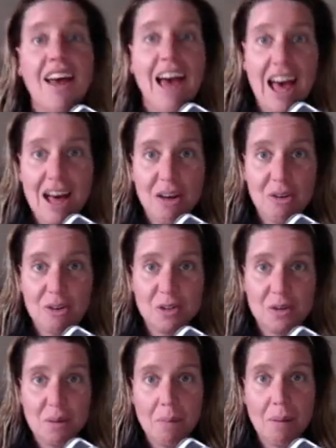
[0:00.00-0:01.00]

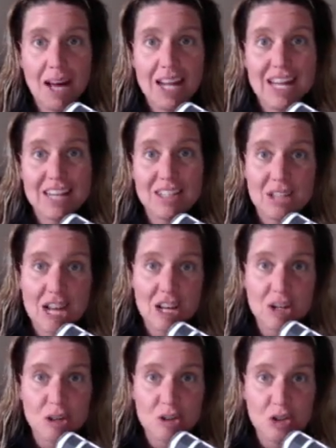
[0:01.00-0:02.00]
else but
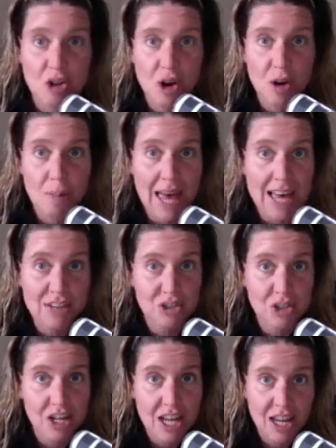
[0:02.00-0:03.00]
extend your stroke
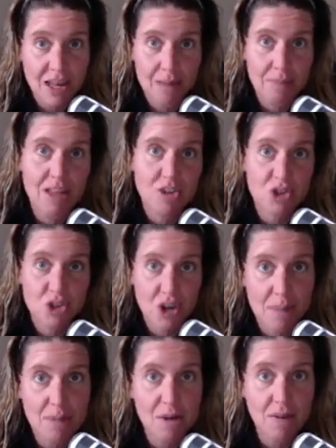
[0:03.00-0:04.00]
past your hip and
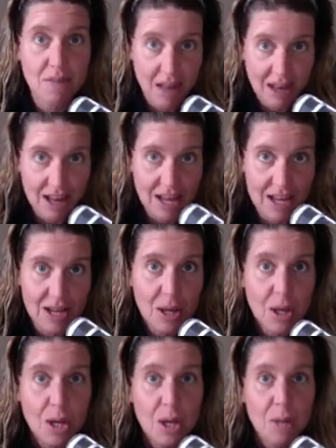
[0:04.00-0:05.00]
scrape your thigh
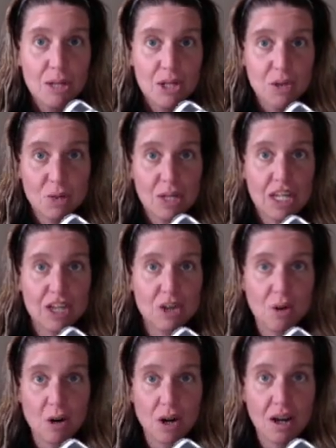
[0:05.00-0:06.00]
between
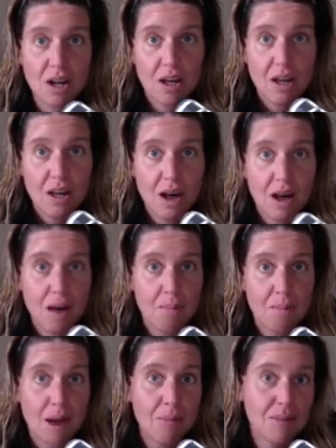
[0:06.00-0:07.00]
your
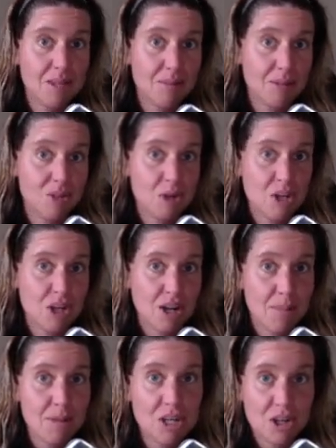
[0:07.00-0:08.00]
probably between your
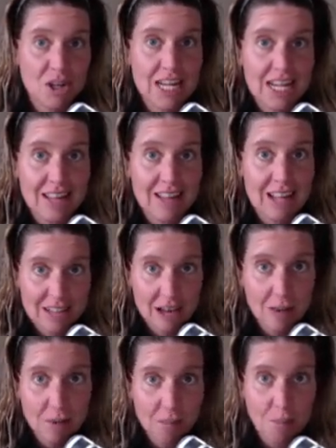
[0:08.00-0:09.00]
hip and your knee, that's
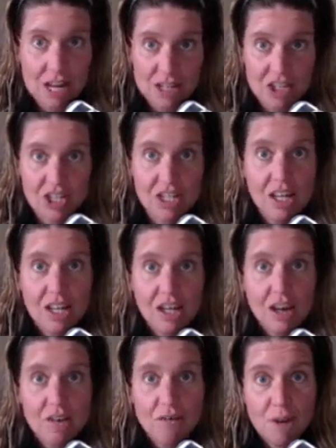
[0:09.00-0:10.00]
how much
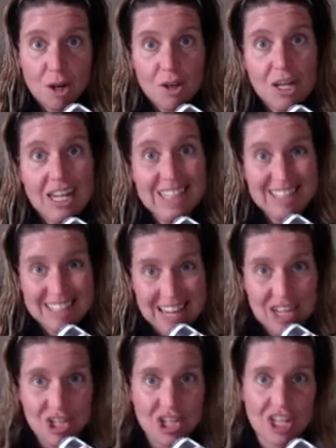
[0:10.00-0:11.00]
further
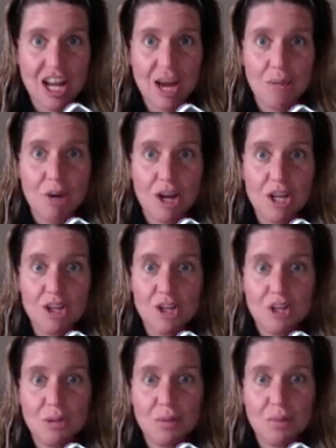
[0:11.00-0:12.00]
extension I want you to
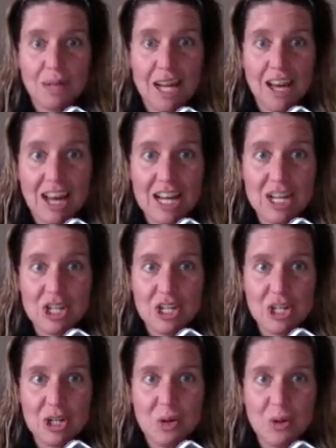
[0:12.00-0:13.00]
do behind
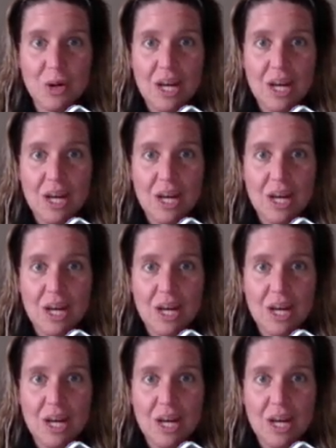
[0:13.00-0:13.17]
you.